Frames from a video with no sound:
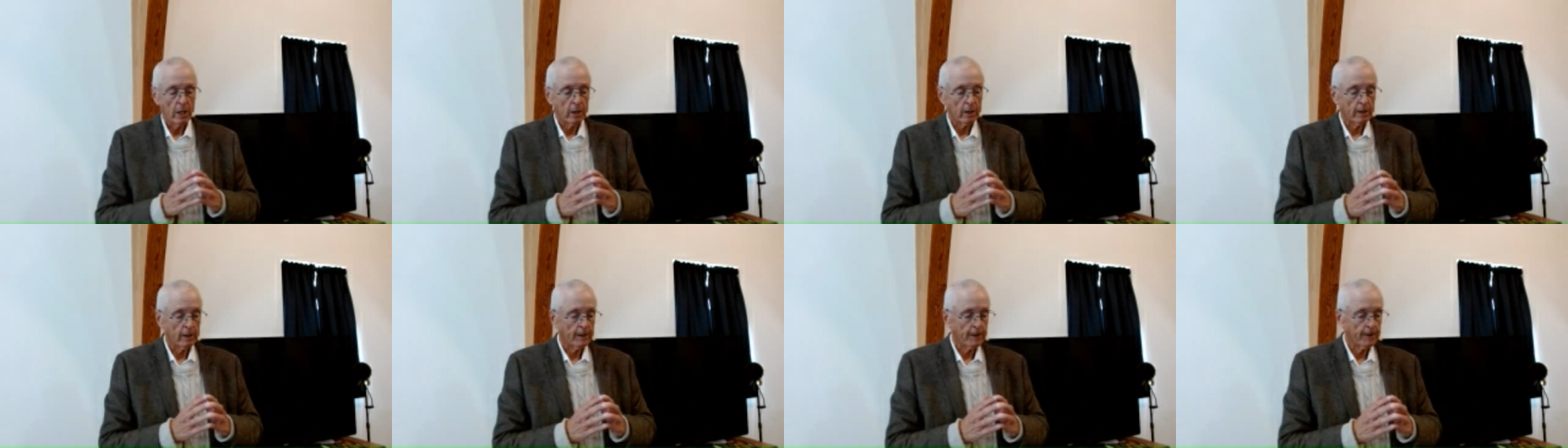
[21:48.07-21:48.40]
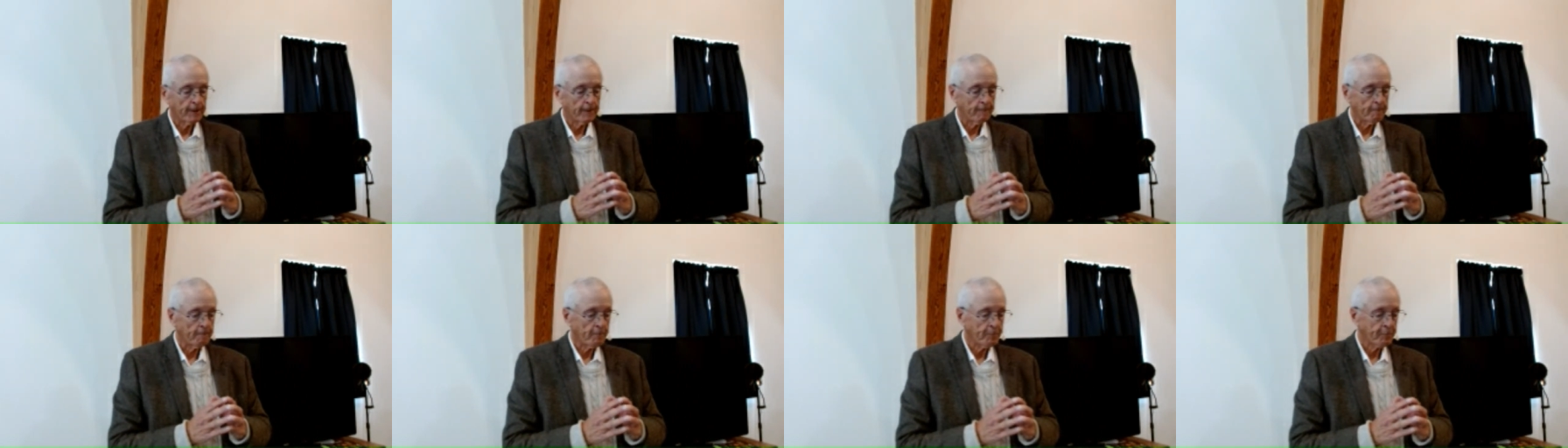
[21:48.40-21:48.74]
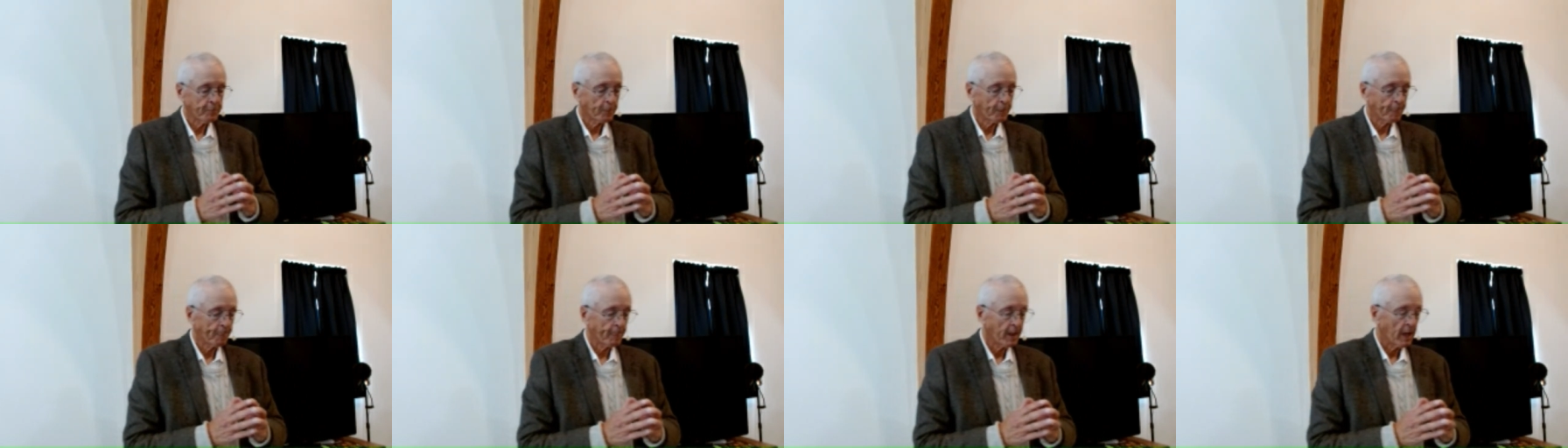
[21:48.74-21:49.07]
Um,
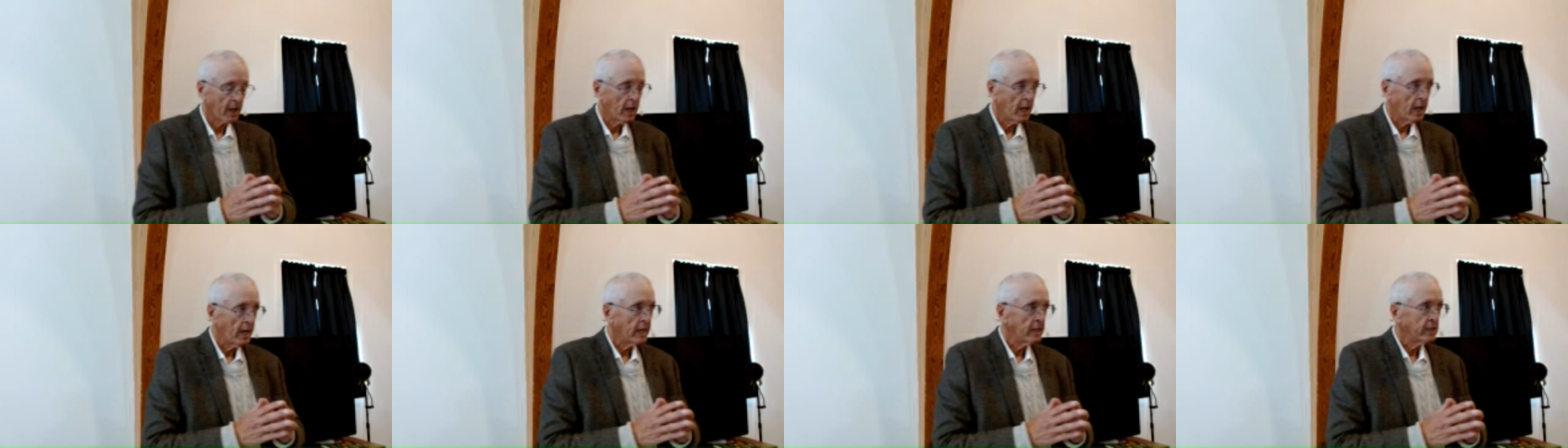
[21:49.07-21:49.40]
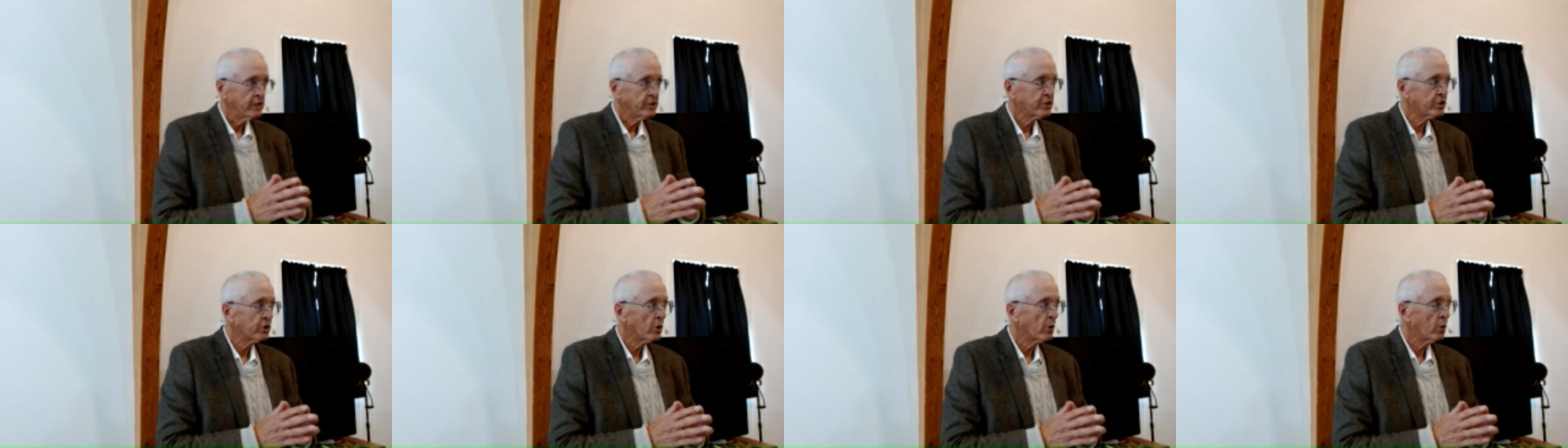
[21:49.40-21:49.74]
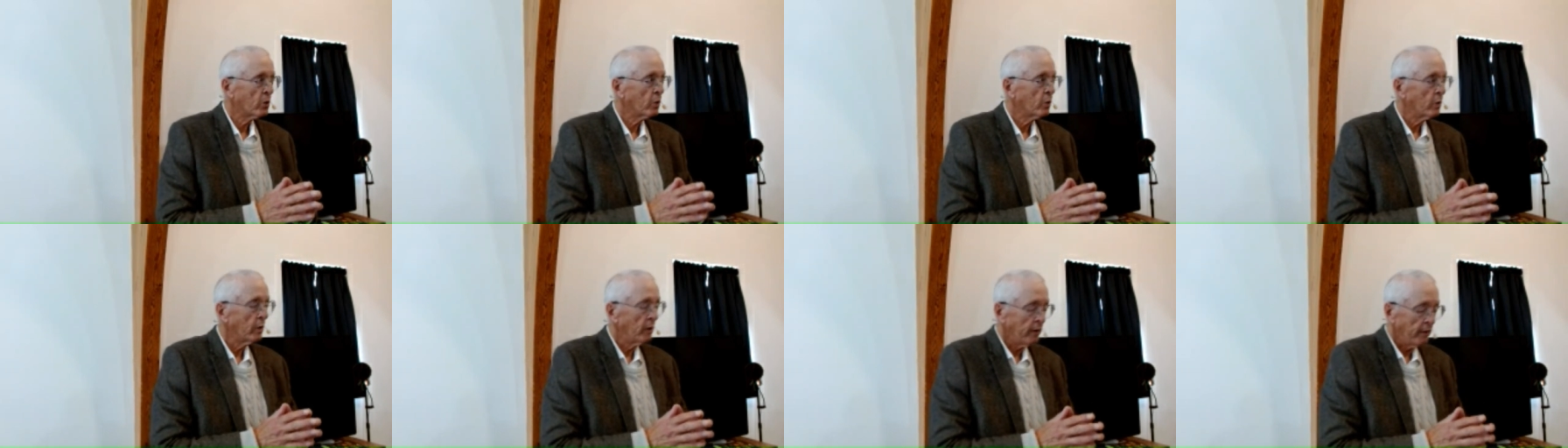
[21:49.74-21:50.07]

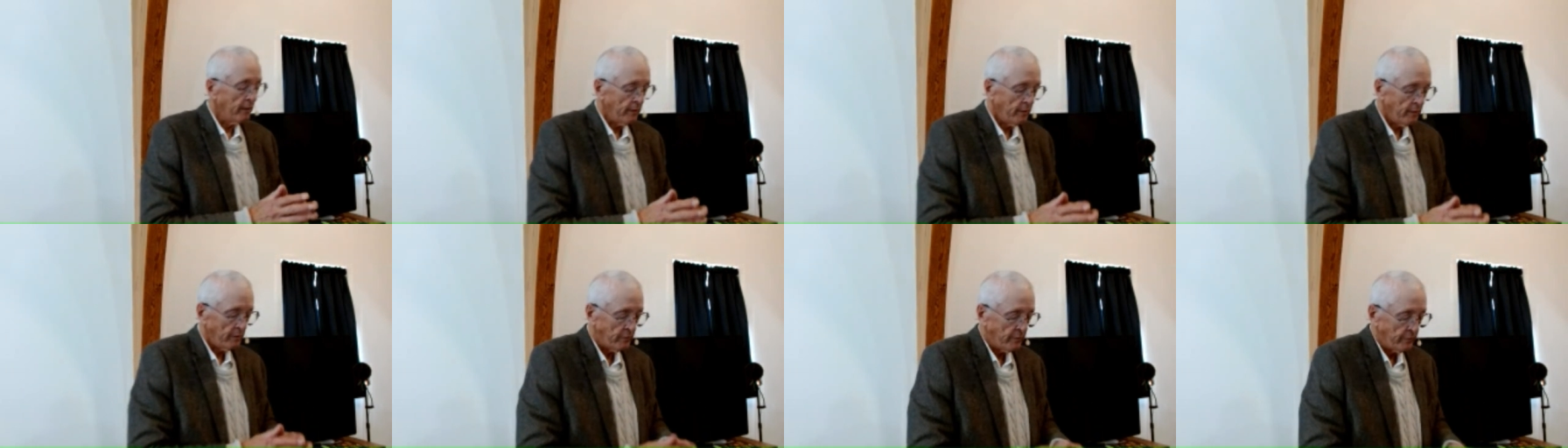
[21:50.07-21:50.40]
so